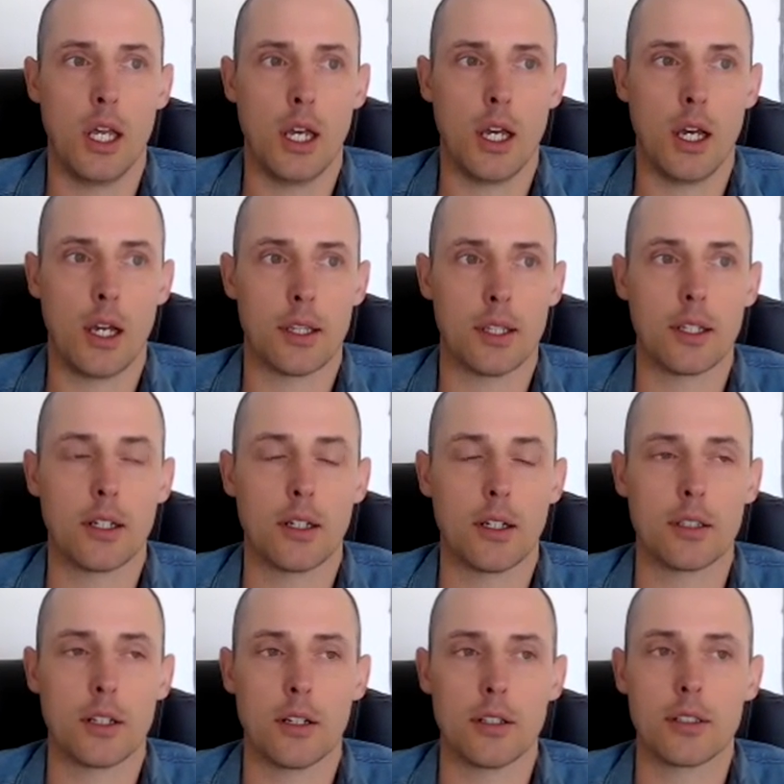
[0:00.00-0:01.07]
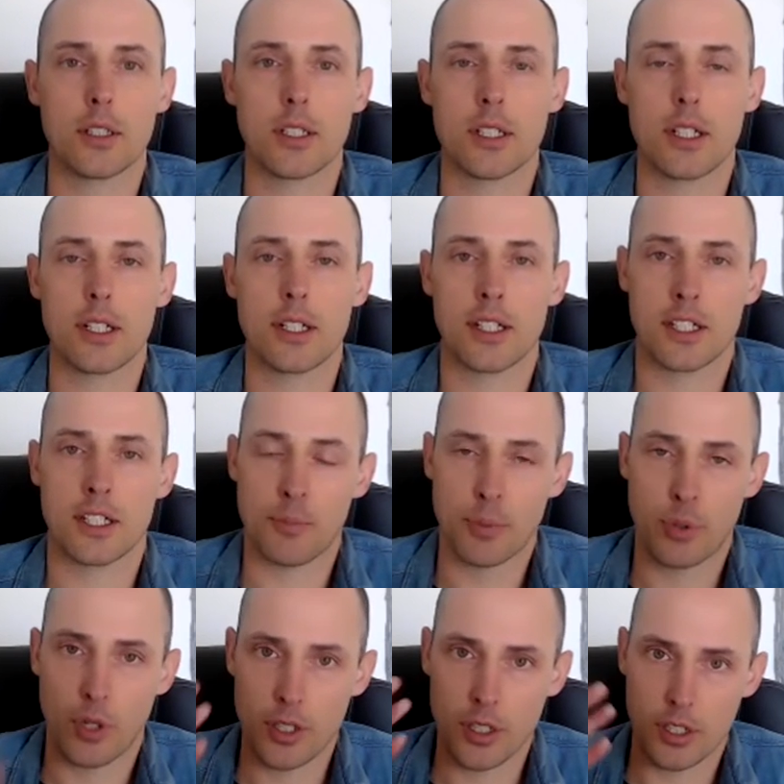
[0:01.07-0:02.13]
I think unconsciously there's a
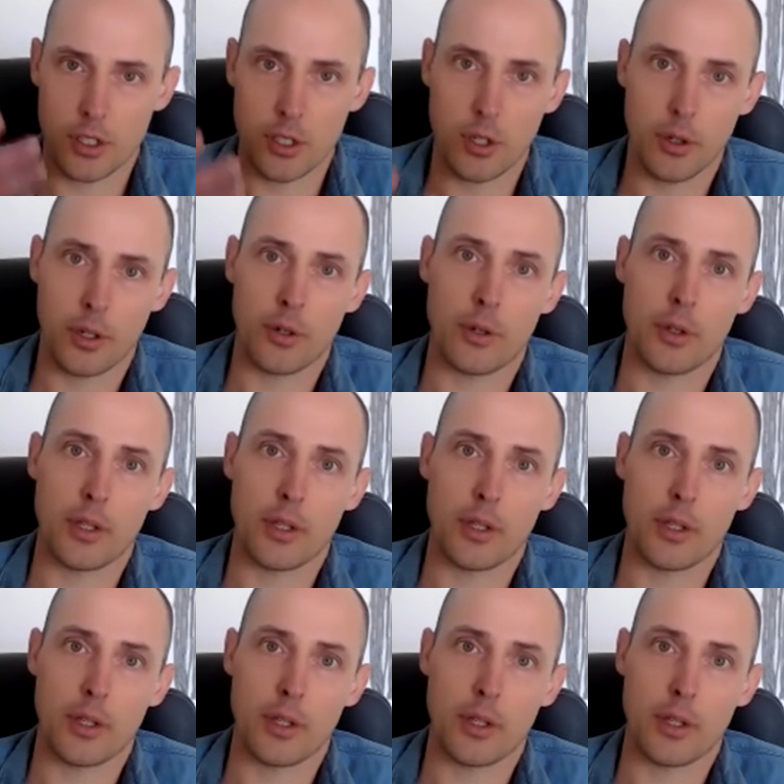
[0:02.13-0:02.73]
process going on